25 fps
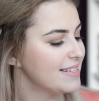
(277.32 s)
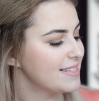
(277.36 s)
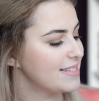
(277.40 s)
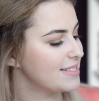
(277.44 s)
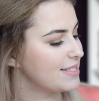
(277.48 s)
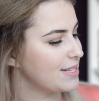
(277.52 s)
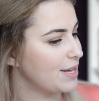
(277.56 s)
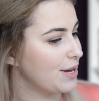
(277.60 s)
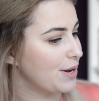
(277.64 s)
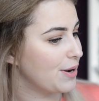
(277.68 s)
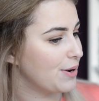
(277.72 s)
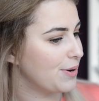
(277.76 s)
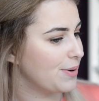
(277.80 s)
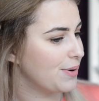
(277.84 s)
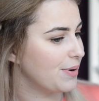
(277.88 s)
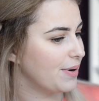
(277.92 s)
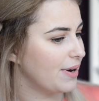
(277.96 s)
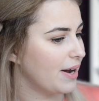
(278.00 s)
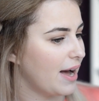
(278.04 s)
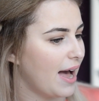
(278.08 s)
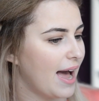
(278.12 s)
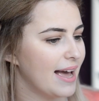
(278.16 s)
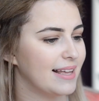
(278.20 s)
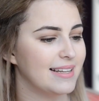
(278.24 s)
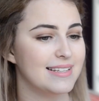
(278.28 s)

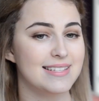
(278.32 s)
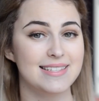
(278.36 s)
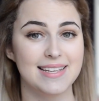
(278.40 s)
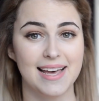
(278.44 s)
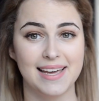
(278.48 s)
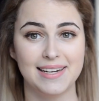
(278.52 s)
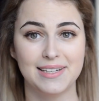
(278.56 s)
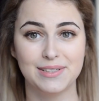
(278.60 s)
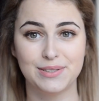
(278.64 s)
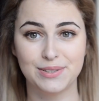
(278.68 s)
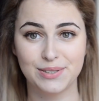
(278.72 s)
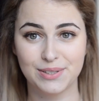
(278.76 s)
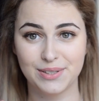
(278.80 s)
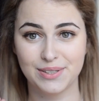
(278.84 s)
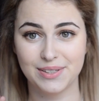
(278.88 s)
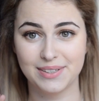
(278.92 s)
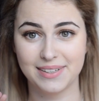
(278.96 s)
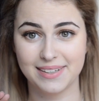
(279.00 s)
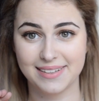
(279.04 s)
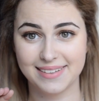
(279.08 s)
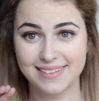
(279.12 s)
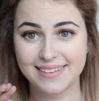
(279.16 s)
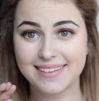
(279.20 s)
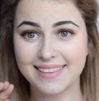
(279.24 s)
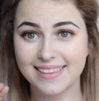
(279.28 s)
So I decided
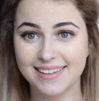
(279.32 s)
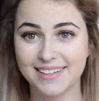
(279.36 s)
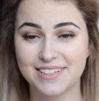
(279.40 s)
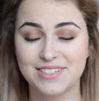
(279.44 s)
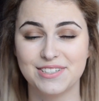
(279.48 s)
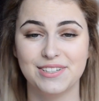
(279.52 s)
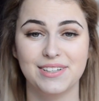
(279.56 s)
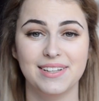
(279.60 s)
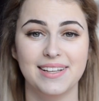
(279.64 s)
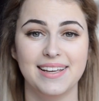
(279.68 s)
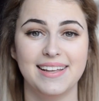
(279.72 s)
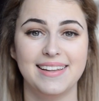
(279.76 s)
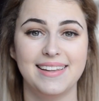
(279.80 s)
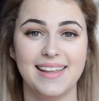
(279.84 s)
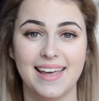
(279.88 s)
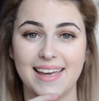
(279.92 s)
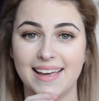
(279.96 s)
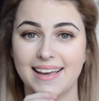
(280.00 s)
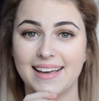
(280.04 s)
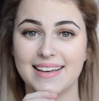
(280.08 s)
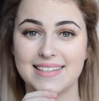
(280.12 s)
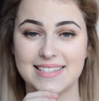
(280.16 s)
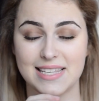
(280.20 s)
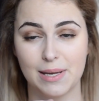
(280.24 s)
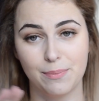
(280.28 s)
to literally
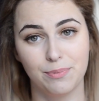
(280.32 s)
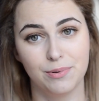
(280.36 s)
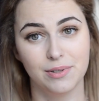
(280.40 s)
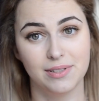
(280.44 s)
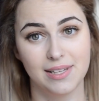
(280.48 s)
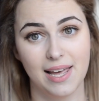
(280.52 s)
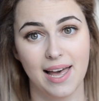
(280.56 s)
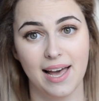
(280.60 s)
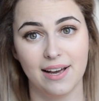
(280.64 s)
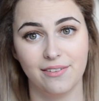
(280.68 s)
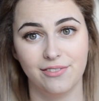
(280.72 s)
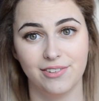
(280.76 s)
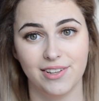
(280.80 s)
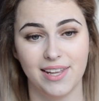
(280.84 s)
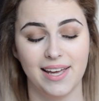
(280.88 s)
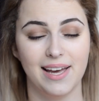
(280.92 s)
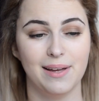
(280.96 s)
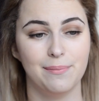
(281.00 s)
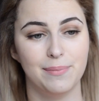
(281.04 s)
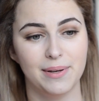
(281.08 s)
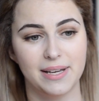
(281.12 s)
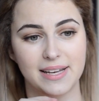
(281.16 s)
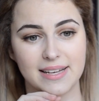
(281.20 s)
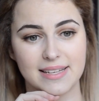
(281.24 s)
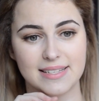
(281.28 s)
take a separate tag for
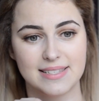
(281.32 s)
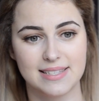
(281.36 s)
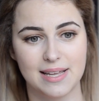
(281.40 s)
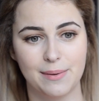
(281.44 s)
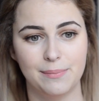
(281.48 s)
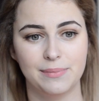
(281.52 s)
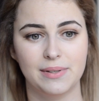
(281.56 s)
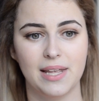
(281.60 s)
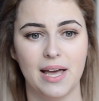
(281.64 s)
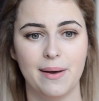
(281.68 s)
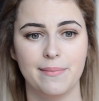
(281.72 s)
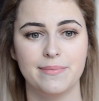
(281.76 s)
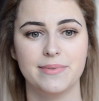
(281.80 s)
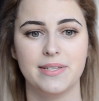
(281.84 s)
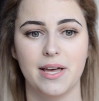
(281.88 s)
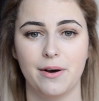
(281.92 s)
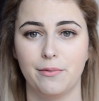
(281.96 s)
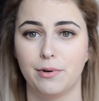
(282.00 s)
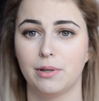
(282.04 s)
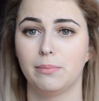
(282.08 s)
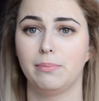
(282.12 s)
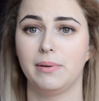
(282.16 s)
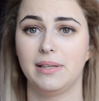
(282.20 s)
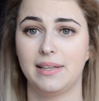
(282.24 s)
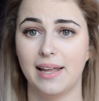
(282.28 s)
that because sometimes I
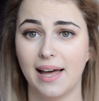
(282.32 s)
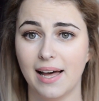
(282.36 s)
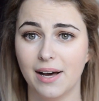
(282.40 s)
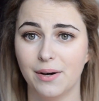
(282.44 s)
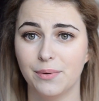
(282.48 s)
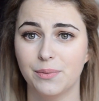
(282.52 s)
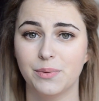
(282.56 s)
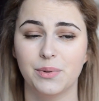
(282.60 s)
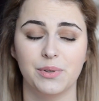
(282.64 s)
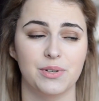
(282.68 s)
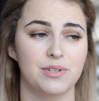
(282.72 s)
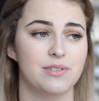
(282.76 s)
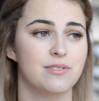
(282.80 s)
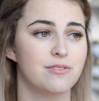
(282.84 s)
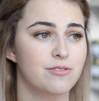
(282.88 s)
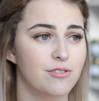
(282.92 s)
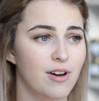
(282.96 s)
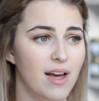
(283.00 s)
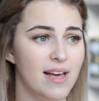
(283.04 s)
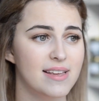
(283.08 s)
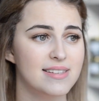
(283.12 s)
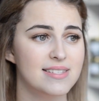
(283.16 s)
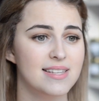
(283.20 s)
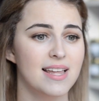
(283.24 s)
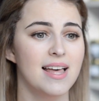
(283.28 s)
will be down or
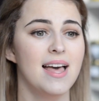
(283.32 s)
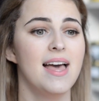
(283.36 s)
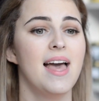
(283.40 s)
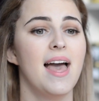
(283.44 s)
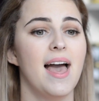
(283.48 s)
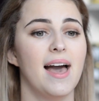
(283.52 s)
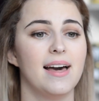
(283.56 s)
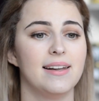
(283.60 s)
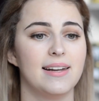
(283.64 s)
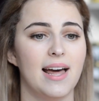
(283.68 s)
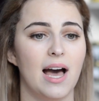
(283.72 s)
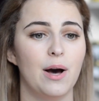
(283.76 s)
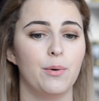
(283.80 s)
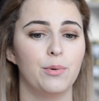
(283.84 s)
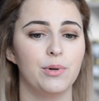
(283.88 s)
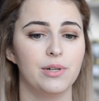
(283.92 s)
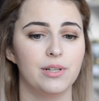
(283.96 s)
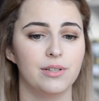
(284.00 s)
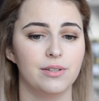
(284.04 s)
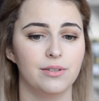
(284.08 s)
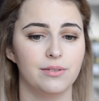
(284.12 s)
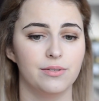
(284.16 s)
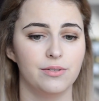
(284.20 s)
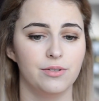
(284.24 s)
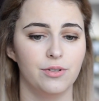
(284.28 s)
stressed and I
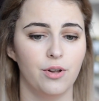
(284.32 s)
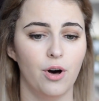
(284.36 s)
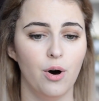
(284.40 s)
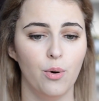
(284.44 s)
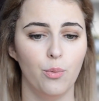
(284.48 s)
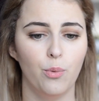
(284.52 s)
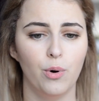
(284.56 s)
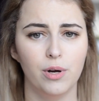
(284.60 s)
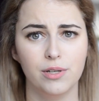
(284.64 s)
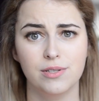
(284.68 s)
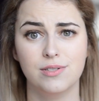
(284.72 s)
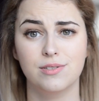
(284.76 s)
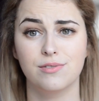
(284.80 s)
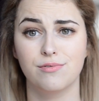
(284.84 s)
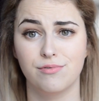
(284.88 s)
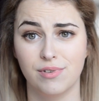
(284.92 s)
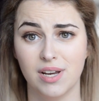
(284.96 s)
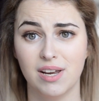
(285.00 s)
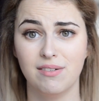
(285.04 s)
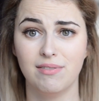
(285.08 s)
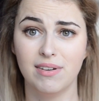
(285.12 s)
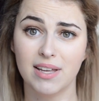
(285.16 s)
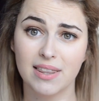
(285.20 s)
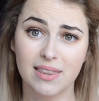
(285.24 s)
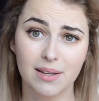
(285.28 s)
will not want to
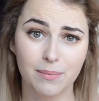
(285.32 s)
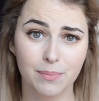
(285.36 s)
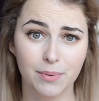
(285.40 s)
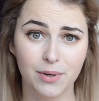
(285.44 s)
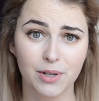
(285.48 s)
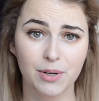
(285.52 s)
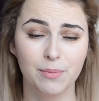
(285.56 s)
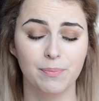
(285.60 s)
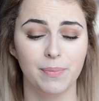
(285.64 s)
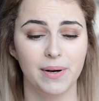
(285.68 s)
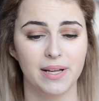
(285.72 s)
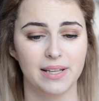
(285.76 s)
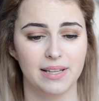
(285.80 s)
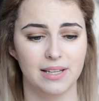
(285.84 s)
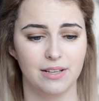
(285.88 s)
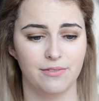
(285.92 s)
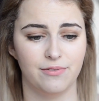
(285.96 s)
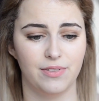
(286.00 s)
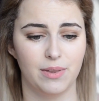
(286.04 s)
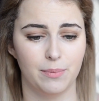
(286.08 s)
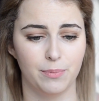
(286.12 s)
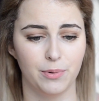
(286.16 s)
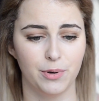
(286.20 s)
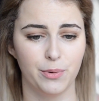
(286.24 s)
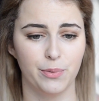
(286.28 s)
reread the book, but
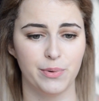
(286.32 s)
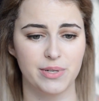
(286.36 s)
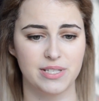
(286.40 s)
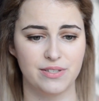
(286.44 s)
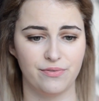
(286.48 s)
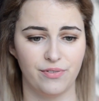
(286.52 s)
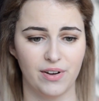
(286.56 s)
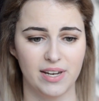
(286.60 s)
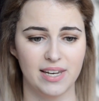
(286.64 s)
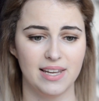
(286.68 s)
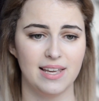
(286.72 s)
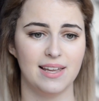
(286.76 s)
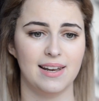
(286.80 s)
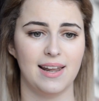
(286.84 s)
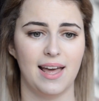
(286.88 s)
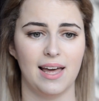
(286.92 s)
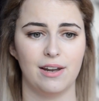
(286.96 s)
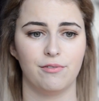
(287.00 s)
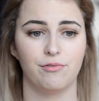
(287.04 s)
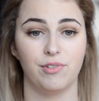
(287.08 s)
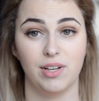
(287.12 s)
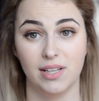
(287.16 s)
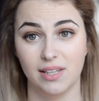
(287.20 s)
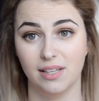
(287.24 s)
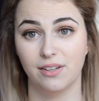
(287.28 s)
if the book was funny and
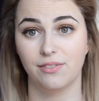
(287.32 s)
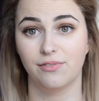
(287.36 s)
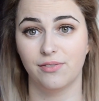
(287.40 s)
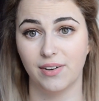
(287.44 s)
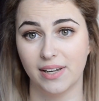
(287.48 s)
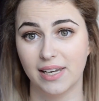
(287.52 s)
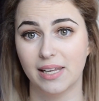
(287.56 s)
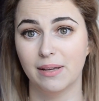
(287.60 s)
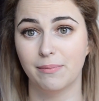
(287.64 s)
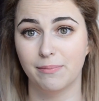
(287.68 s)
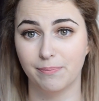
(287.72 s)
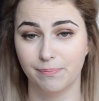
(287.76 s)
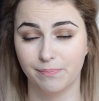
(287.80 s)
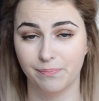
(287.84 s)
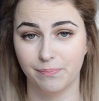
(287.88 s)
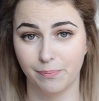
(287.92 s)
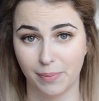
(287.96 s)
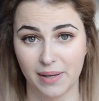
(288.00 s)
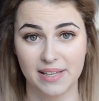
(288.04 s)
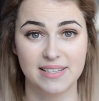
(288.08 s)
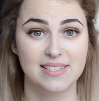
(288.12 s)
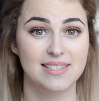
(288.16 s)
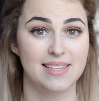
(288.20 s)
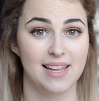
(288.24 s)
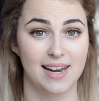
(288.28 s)
had really funny
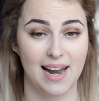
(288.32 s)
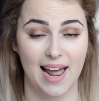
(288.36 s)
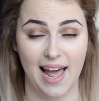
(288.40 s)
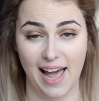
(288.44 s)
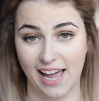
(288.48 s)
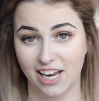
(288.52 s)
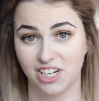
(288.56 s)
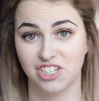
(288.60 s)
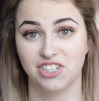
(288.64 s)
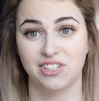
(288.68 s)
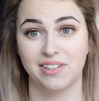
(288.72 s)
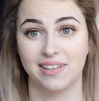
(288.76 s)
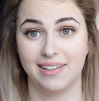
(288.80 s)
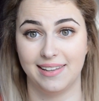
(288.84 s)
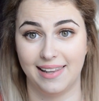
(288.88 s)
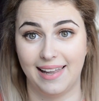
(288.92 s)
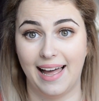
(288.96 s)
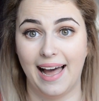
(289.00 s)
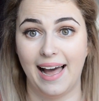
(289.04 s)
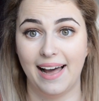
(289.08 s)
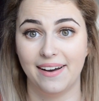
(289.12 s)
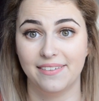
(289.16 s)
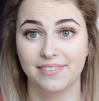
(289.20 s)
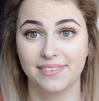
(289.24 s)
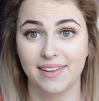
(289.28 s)
bits that I actually
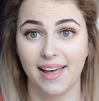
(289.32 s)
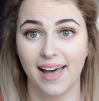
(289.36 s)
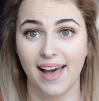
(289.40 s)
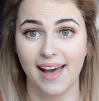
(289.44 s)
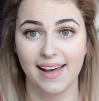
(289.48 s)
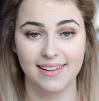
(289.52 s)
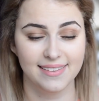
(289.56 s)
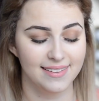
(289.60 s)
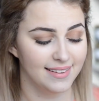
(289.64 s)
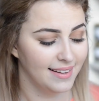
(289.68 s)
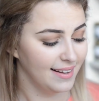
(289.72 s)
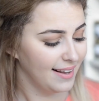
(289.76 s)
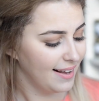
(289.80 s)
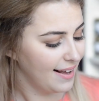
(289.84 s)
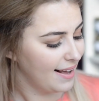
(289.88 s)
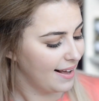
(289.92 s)
laughed at,